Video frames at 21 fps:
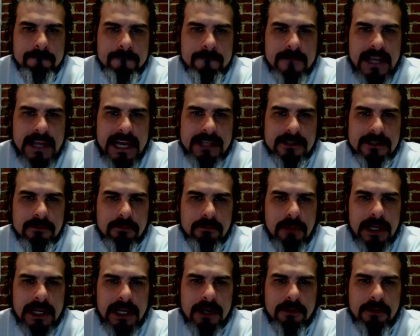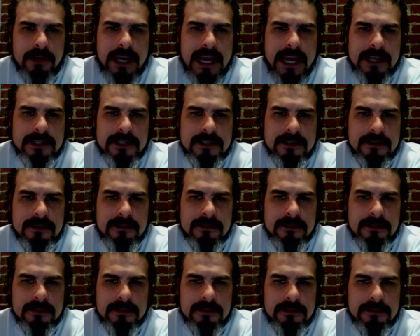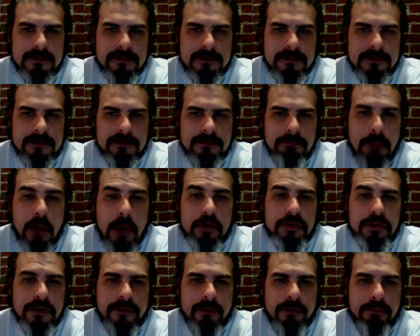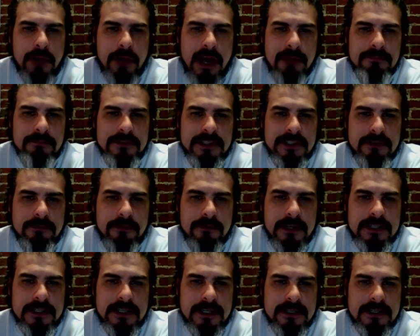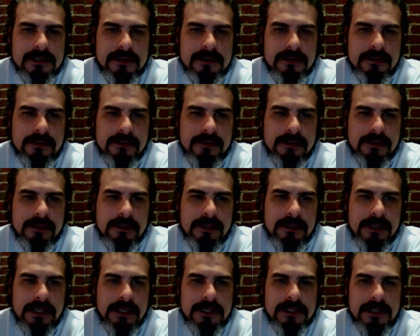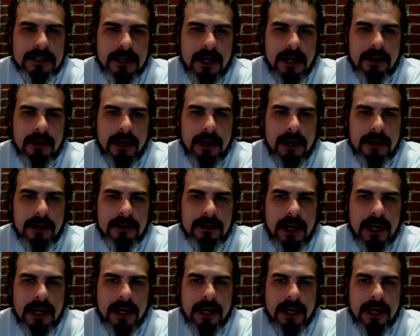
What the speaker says: that really creates most of the problems in physics, is not